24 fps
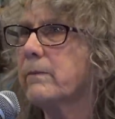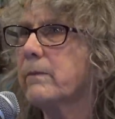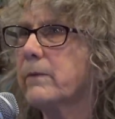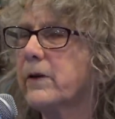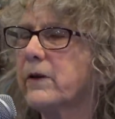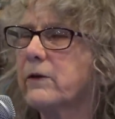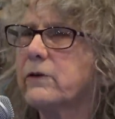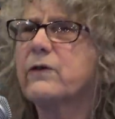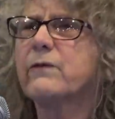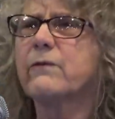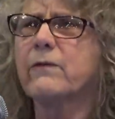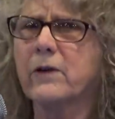
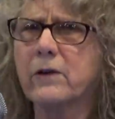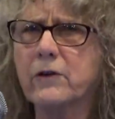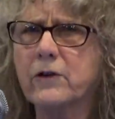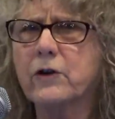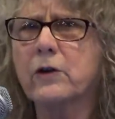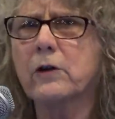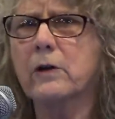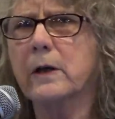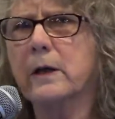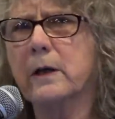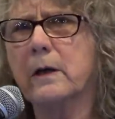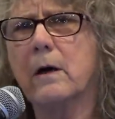there's
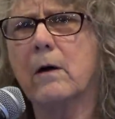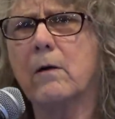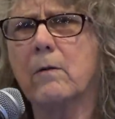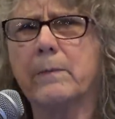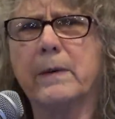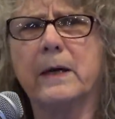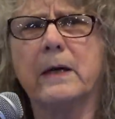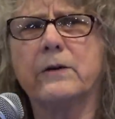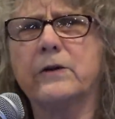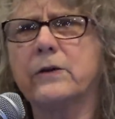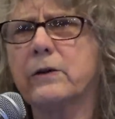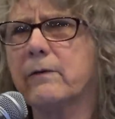virtually no
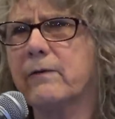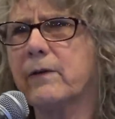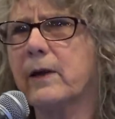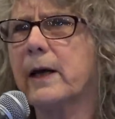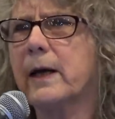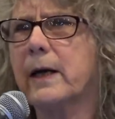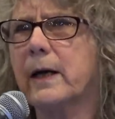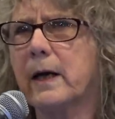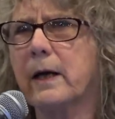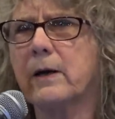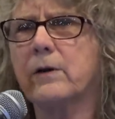means of late